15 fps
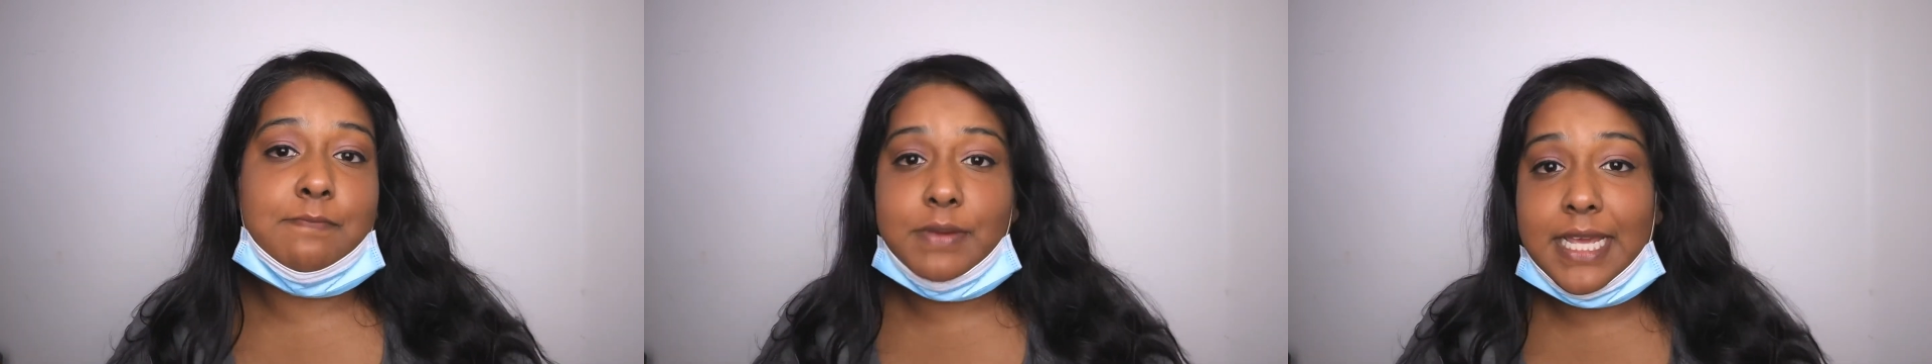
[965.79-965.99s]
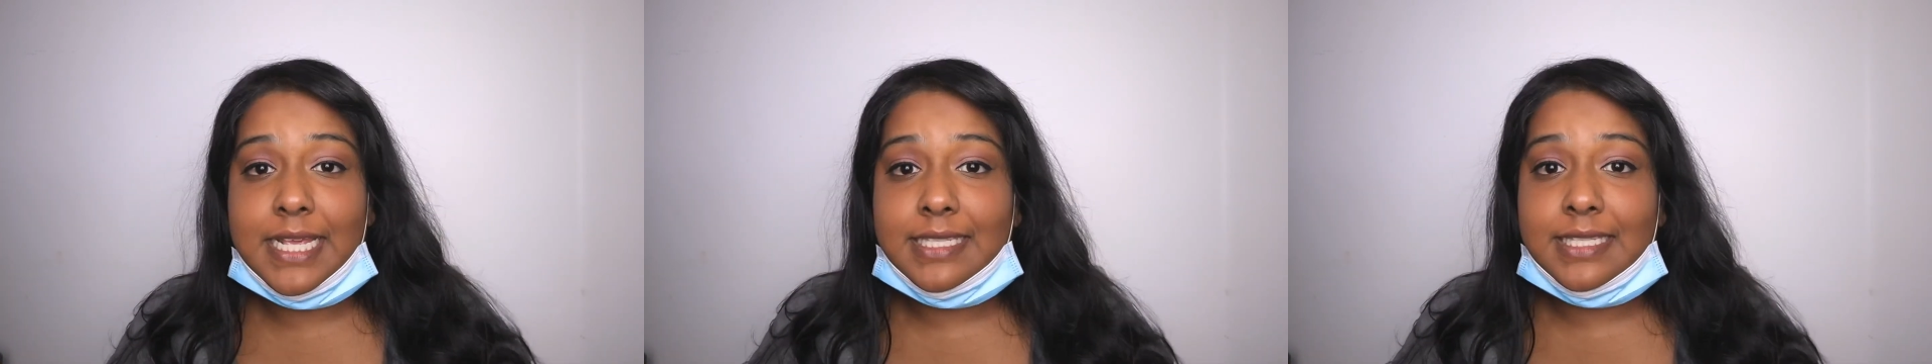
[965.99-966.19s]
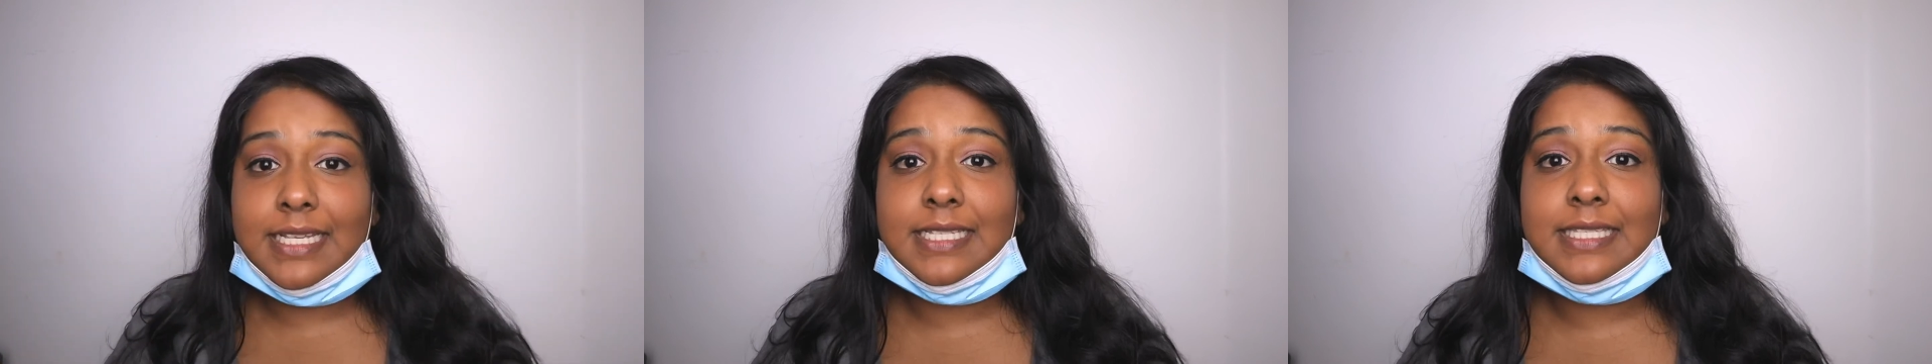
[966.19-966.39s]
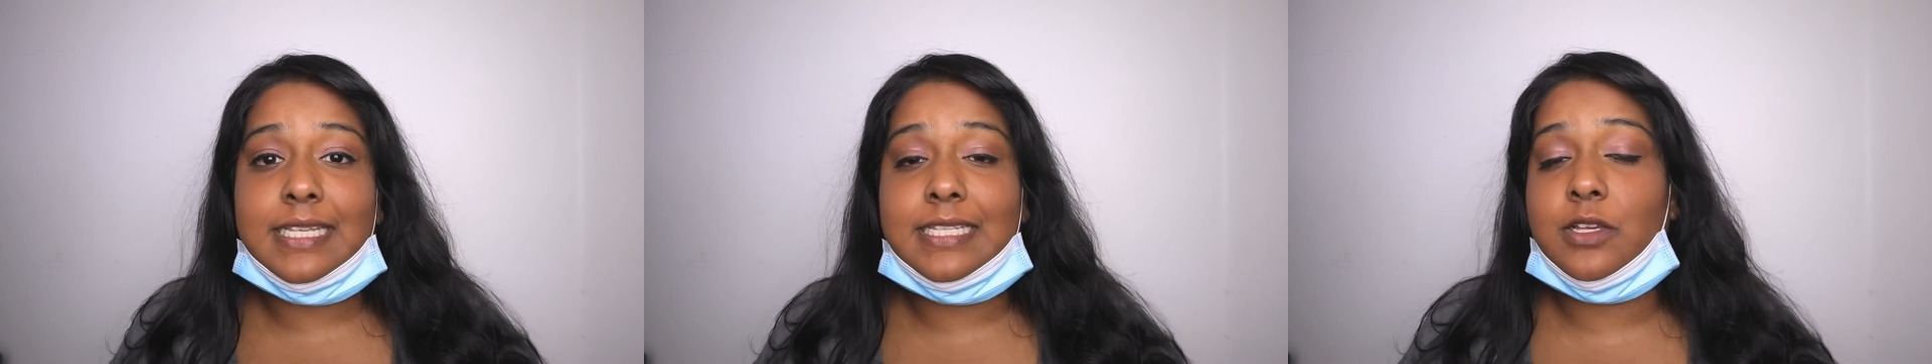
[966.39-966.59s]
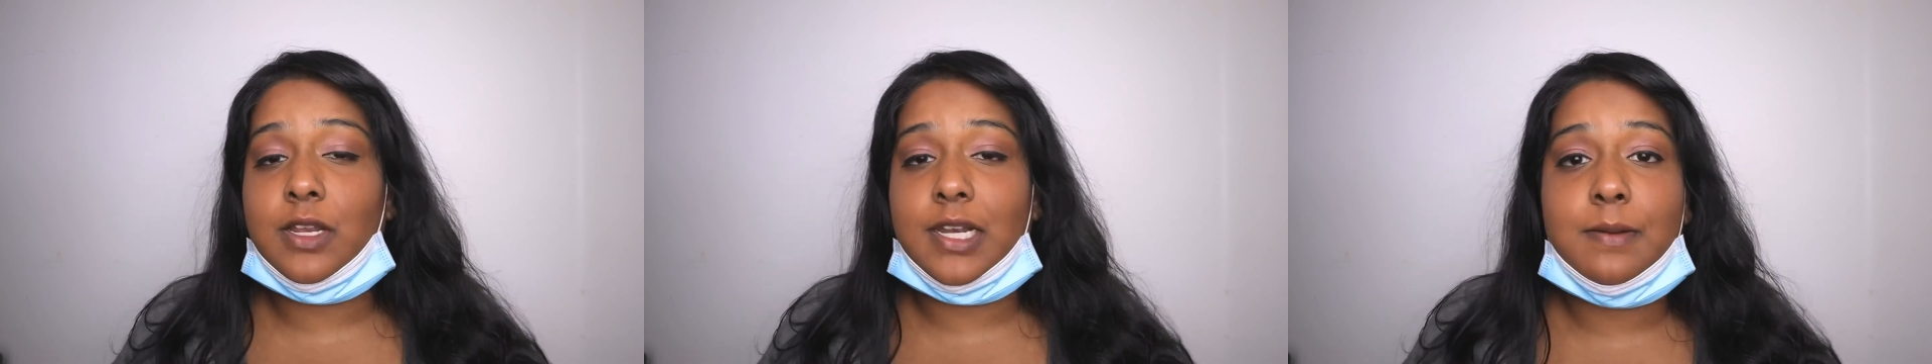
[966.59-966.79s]
basis
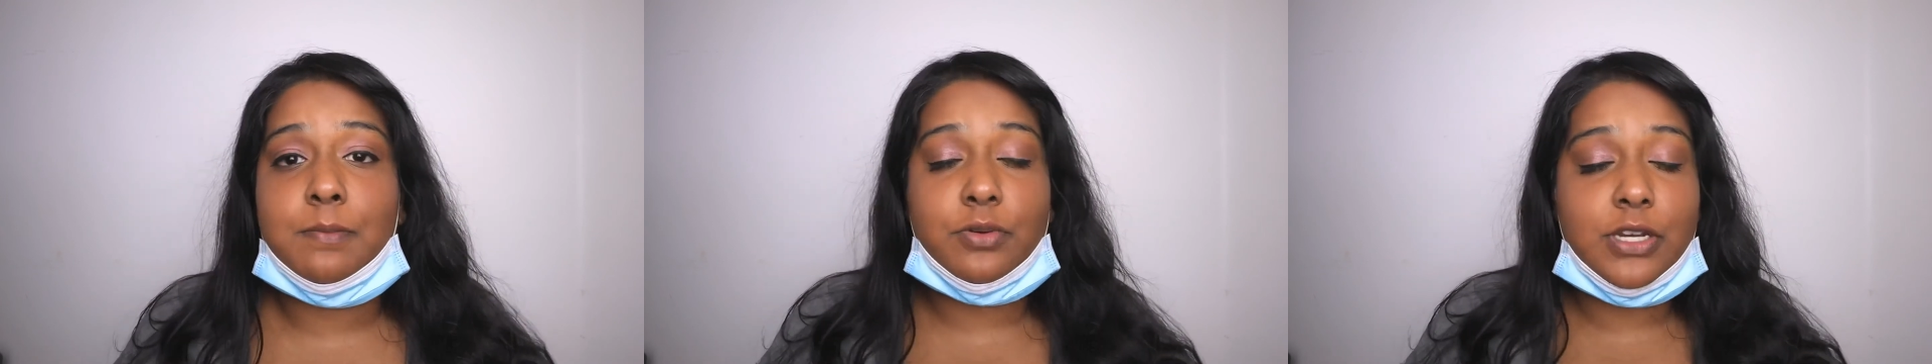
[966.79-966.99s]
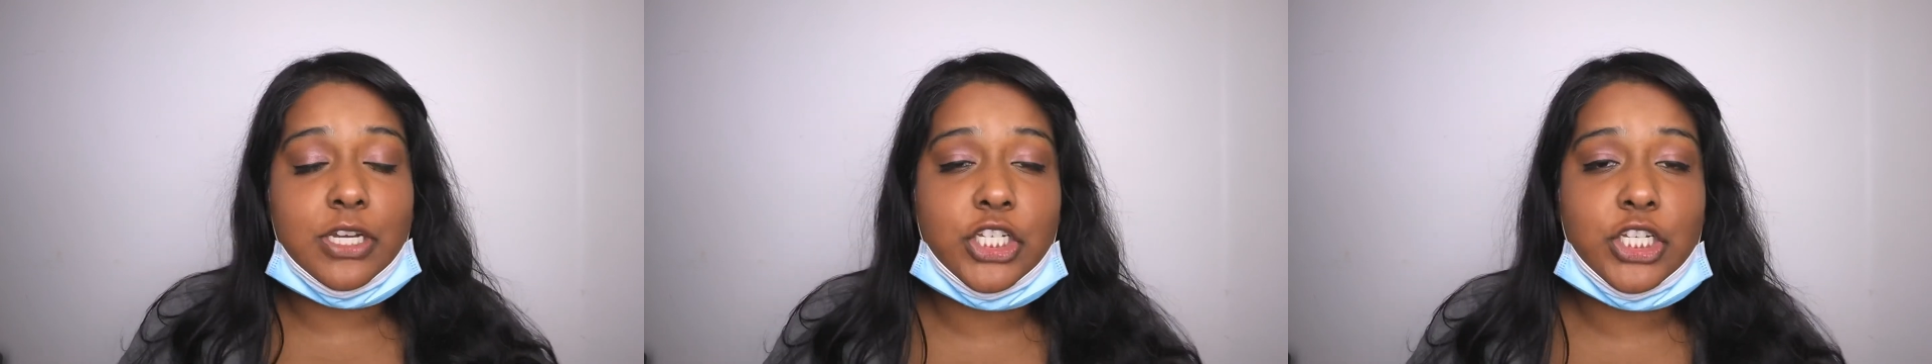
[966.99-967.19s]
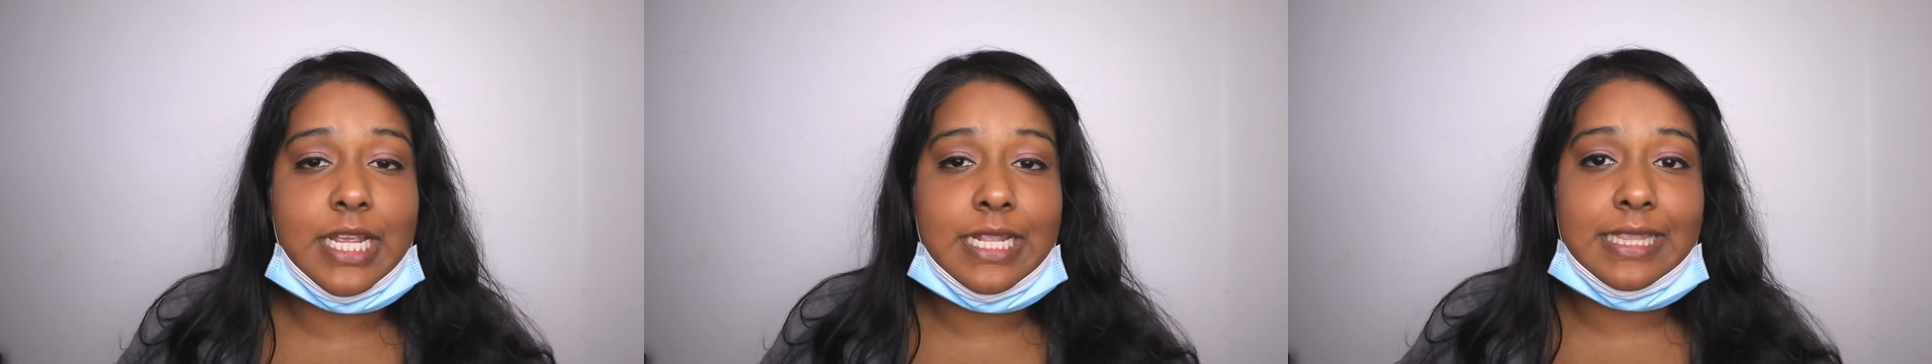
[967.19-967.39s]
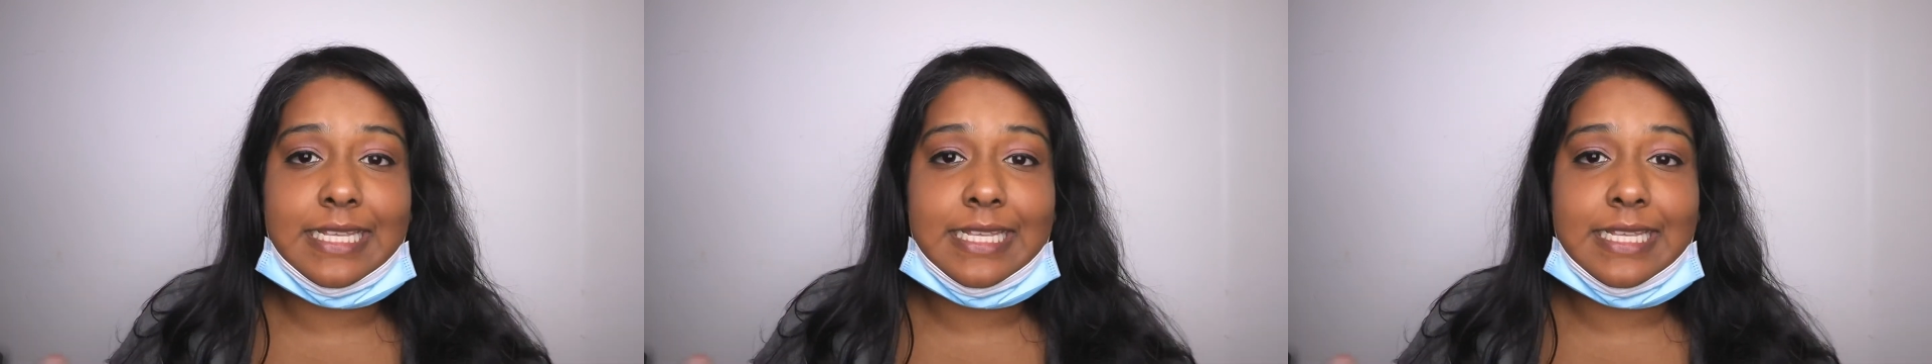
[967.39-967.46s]
is going to appreciate